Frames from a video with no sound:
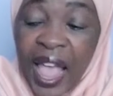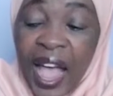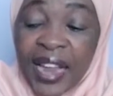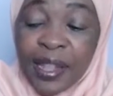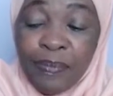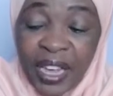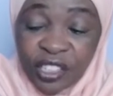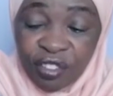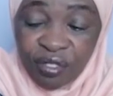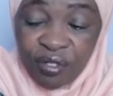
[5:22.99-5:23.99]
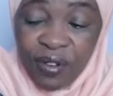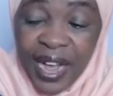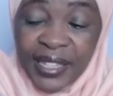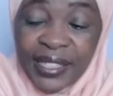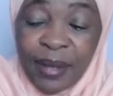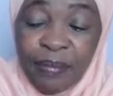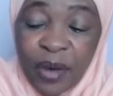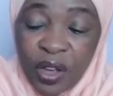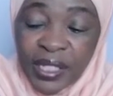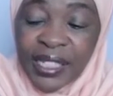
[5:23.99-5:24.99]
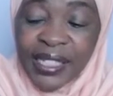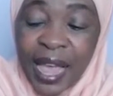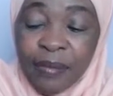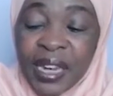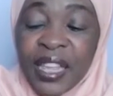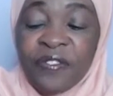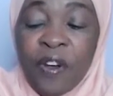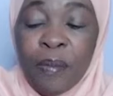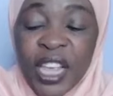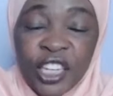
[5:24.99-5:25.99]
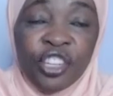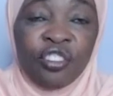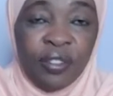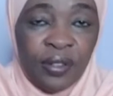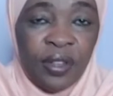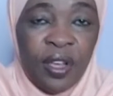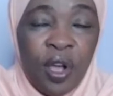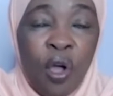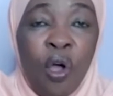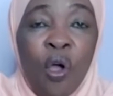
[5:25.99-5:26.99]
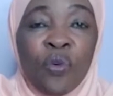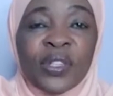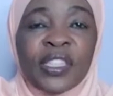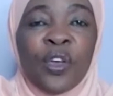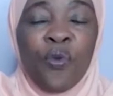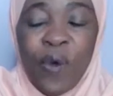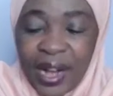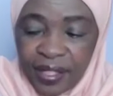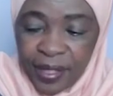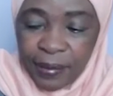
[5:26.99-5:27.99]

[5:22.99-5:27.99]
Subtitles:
And the person who has the most timely information owns wealth.